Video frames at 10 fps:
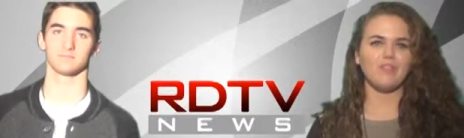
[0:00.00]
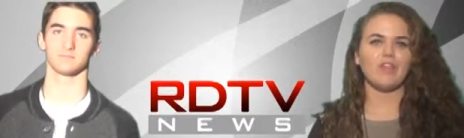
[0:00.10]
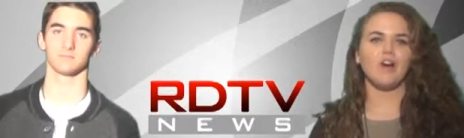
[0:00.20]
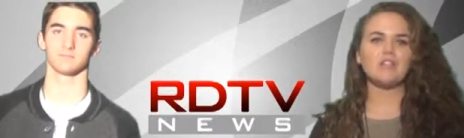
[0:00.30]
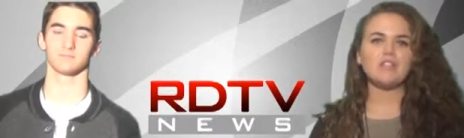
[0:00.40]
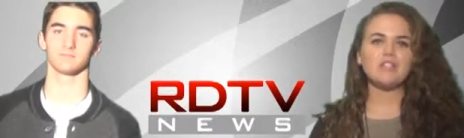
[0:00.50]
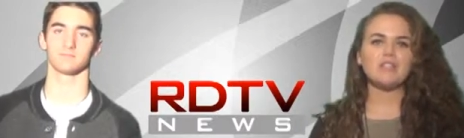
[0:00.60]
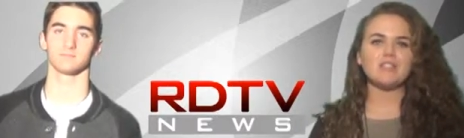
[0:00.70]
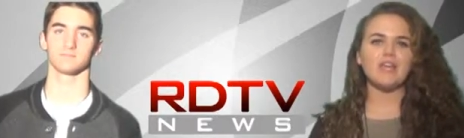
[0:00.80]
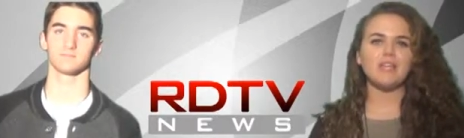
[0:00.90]
Speaker 1: They also
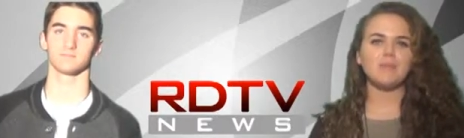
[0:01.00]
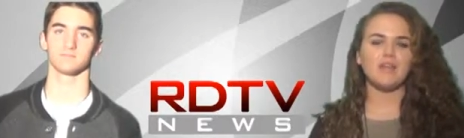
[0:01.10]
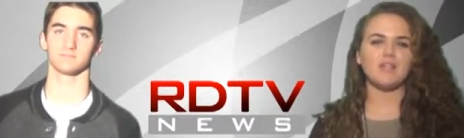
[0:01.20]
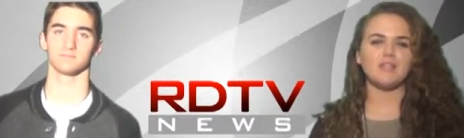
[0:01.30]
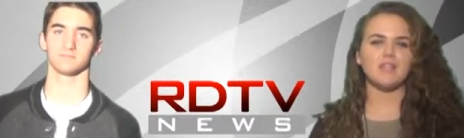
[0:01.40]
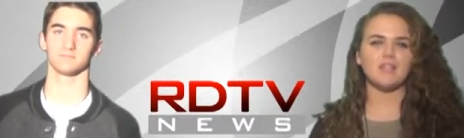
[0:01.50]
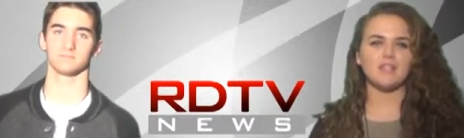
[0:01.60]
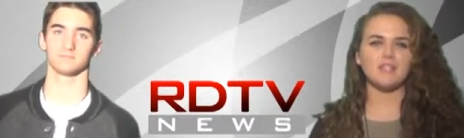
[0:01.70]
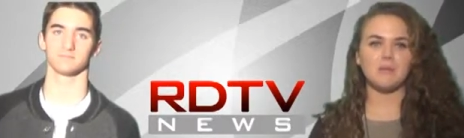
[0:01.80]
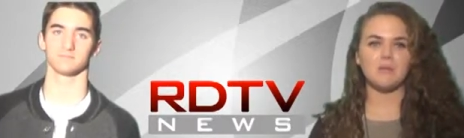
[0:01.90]
took second place
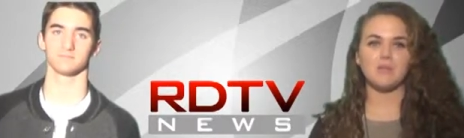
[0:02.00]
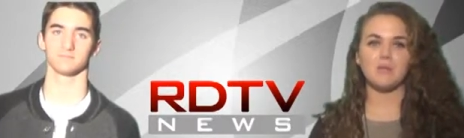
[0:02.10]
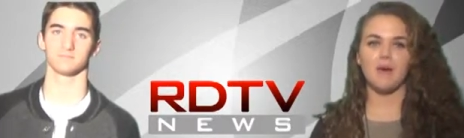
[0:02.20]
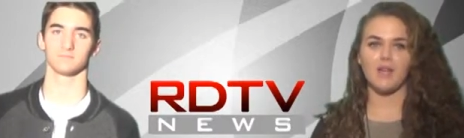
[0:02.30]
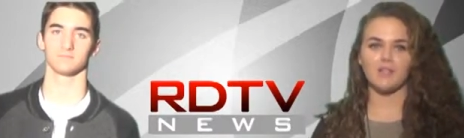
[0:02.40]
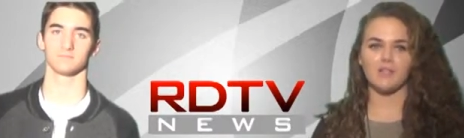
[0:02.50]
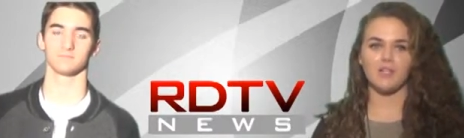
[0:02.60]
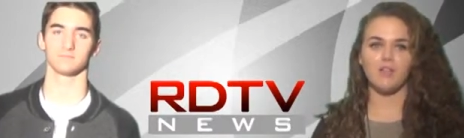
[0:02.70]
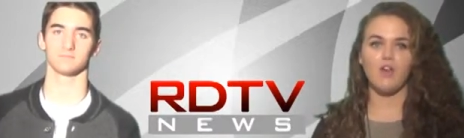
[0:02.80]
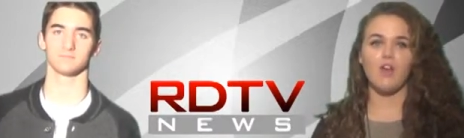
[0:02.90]
against teams from the
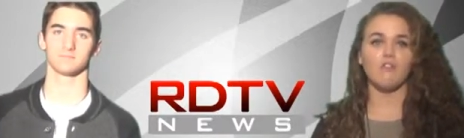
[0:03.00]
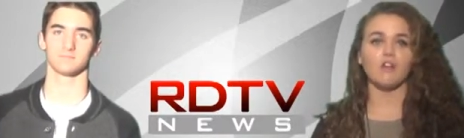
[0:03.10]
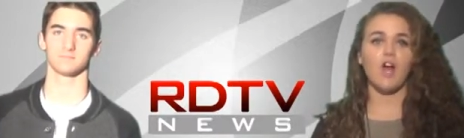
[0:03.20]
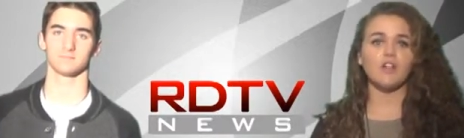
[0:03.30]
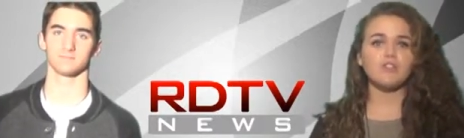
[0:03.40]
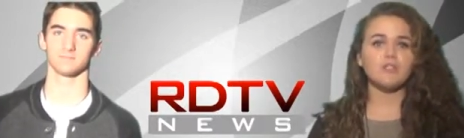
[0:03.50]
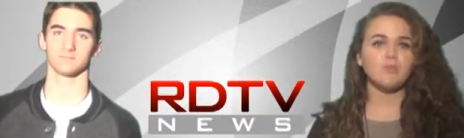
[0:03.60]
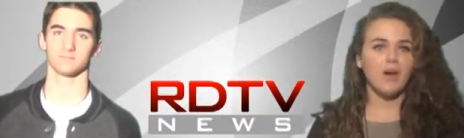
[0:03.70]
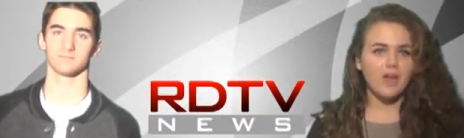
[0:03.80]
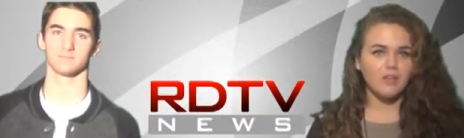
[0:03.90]
Bi-City, for not just
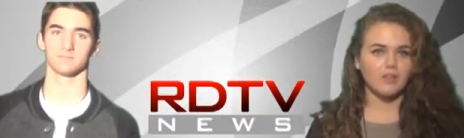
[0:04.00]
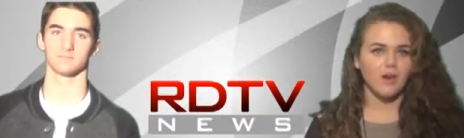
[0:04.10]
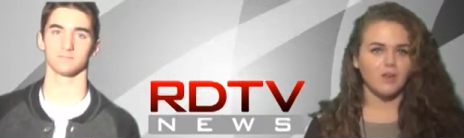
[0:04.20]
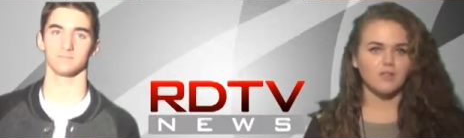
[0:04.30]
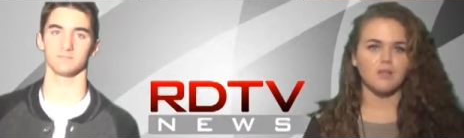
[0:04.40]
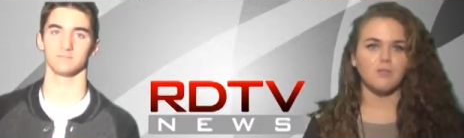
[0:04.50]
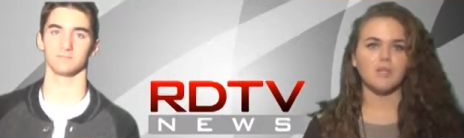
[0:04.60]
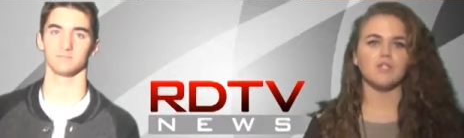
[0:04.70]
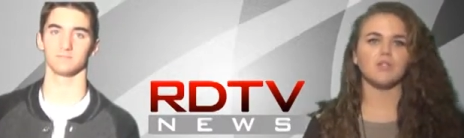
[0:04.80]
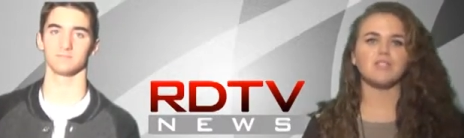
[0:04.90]
bragging rights,
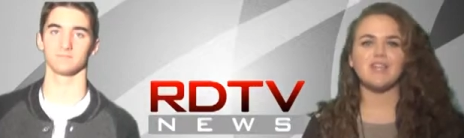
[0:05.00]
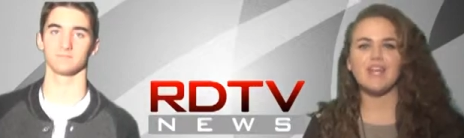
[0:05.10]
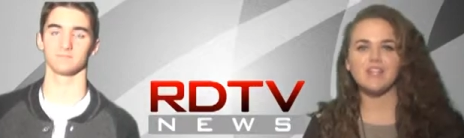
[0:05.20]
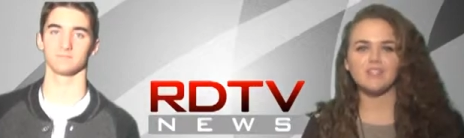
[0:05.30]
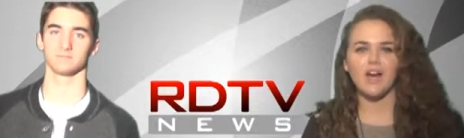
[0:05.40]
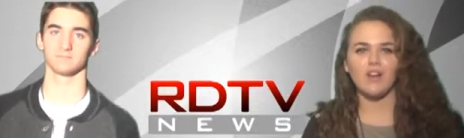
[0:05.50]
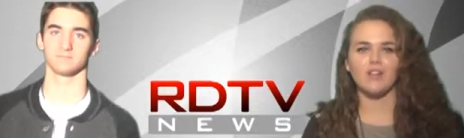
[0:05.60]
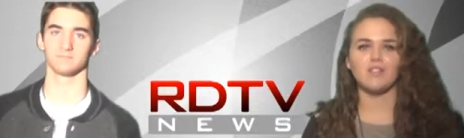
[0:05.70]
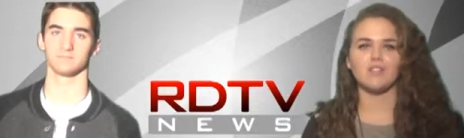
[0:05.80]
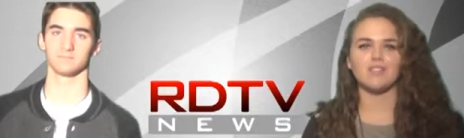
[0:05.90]
but to retain their title
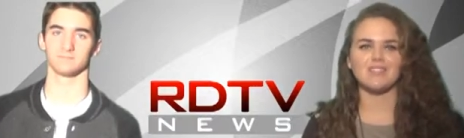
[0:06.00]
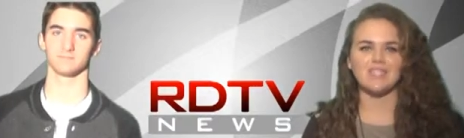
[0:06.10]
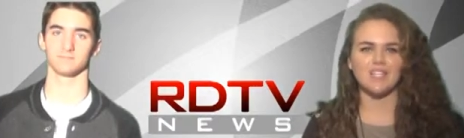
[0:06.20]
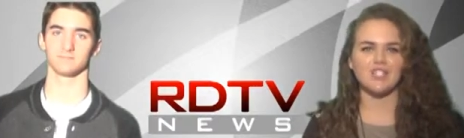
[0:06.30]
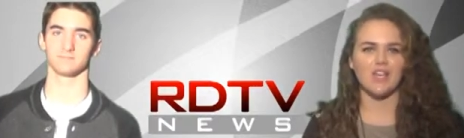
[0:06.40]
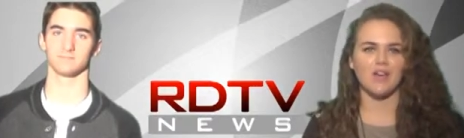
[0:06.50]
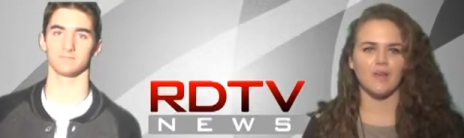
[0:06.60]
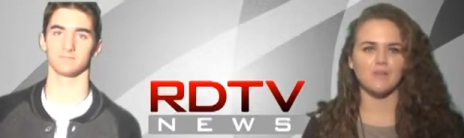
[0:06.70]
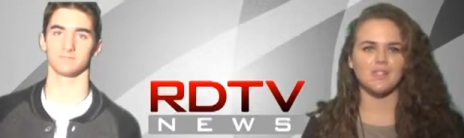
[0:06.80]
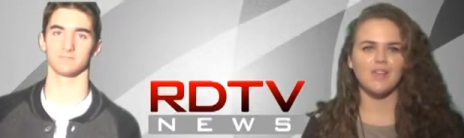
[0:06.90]
of city
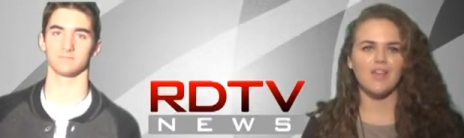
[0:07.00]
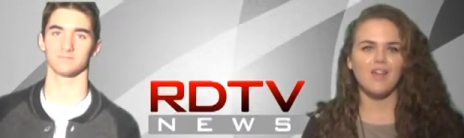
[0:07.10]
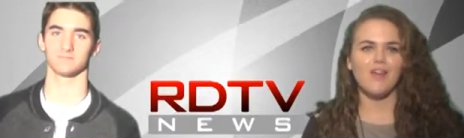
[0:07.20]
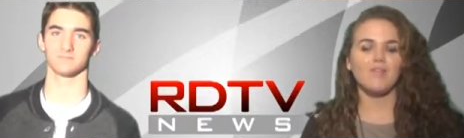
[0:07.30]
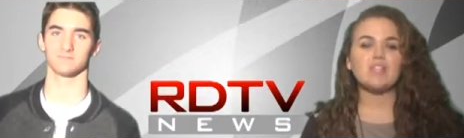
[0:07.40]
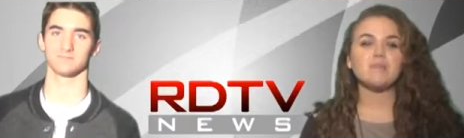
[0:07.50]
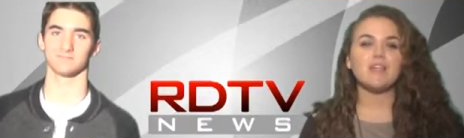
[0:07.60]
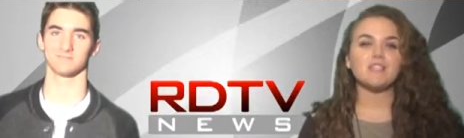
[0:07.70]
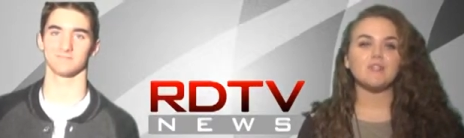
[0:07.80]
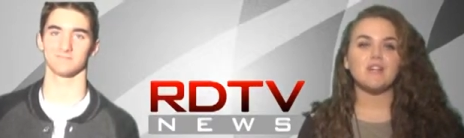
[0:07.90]
champs. This
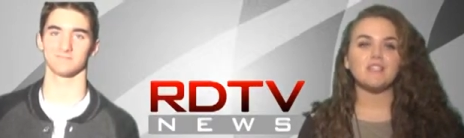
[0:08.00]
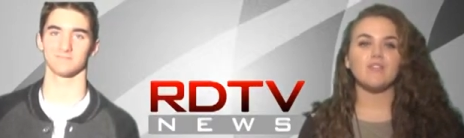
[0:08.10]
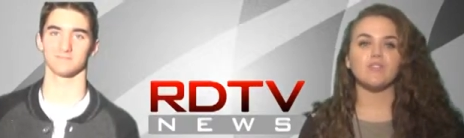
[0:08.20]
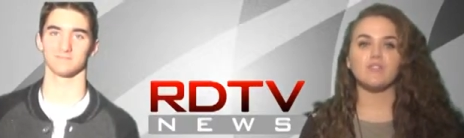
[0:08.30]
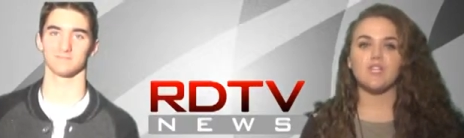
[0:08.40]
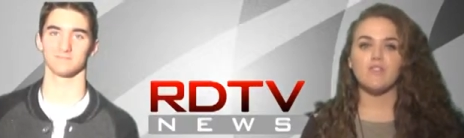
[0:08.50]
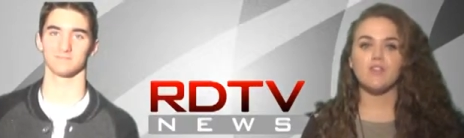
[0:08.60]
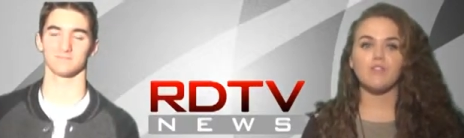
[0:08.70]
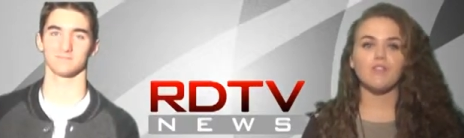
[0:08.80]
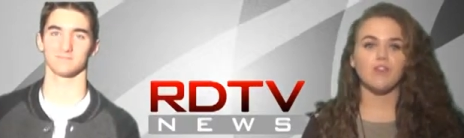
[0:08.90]
makes the Red Devils'
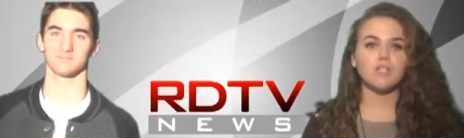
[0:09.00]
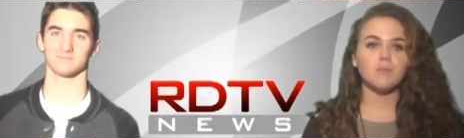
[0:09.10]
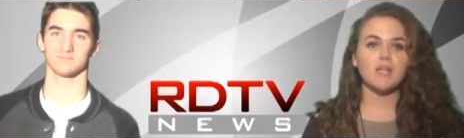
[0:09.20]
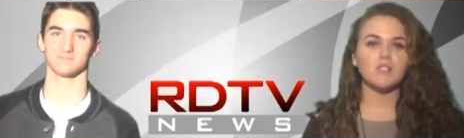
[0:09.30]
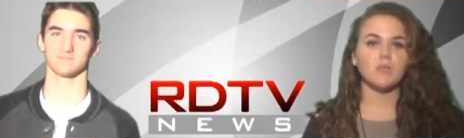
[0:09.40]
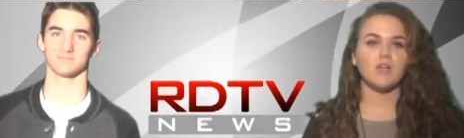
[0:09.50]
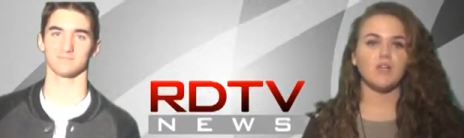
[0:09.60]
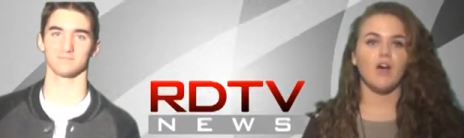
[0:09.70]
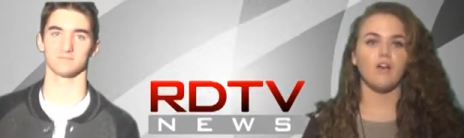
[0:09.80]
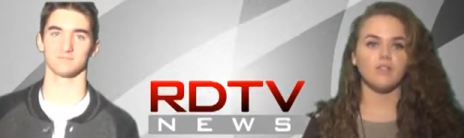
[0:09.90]
seventh first place win
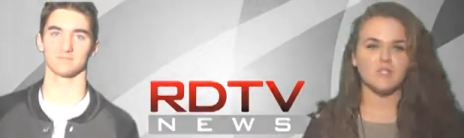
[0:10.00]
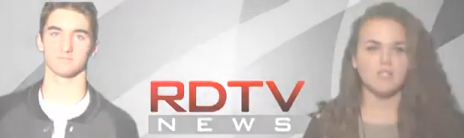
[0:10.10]
of the